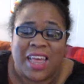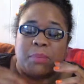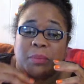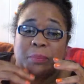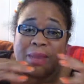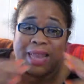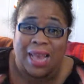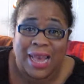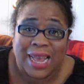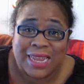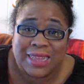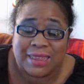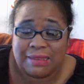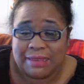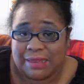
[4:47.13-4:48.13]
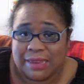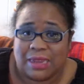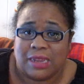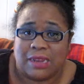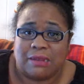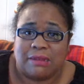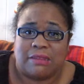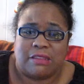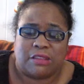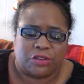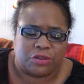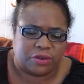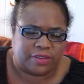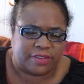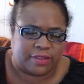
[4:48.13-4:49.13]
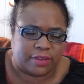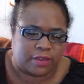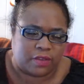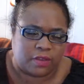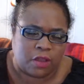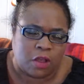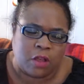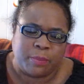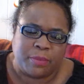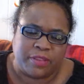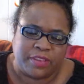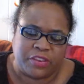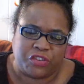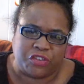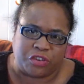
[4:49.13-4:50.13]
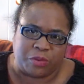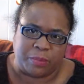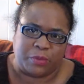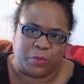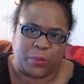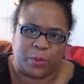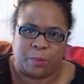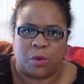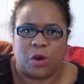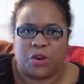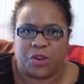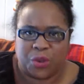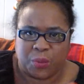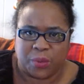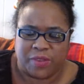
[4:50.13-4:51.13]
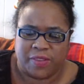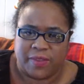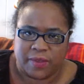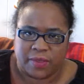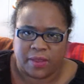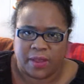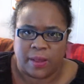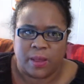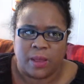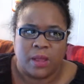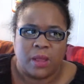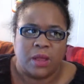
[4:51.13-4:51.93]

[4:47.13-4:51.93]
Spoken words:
But behind the scenes, there's this competition between Marco and Celia